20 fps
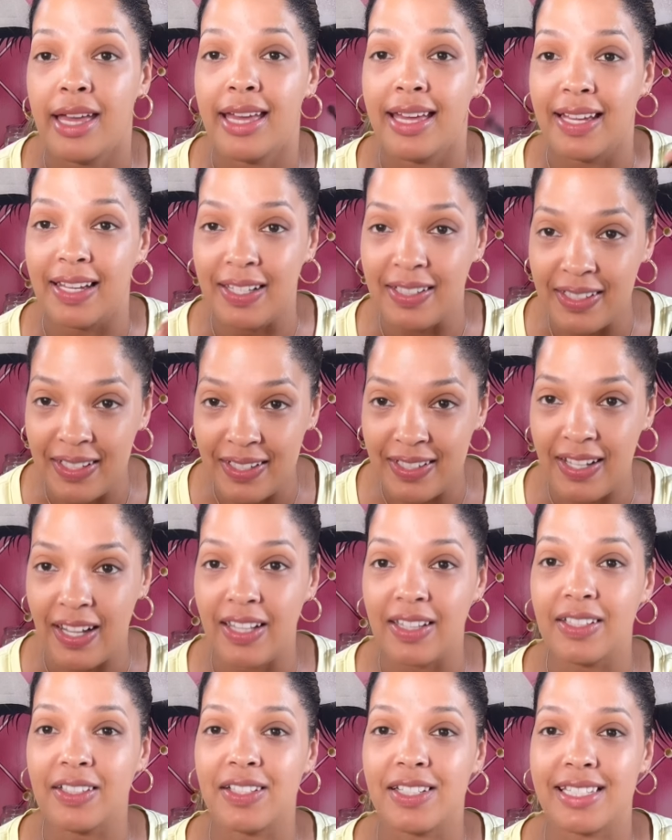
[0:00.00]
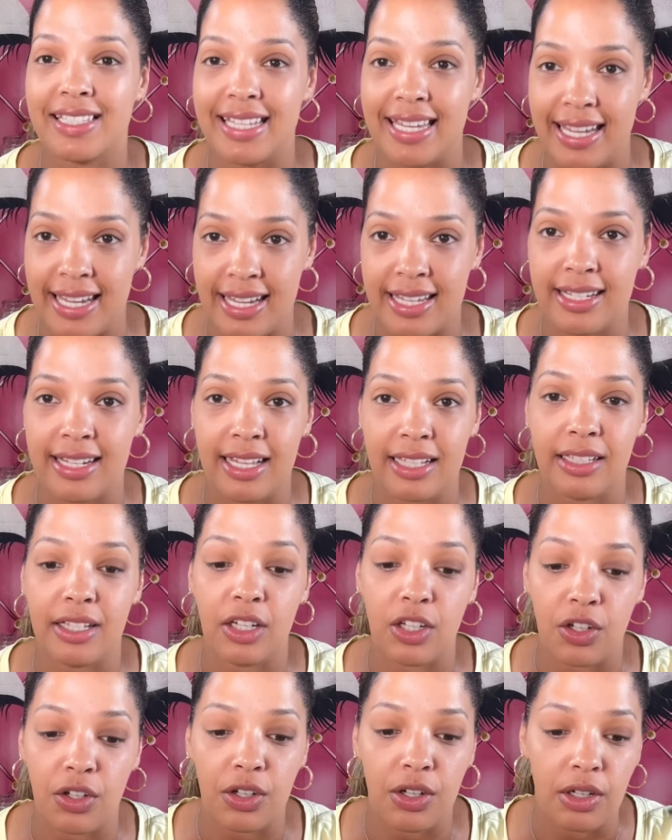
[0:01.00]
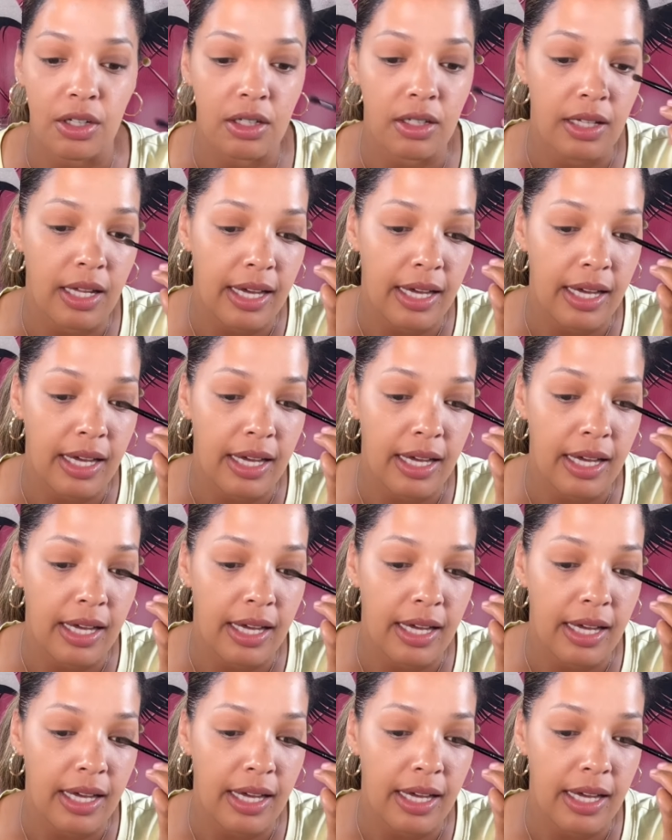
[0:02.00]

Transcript: LA Colors and LA Girl.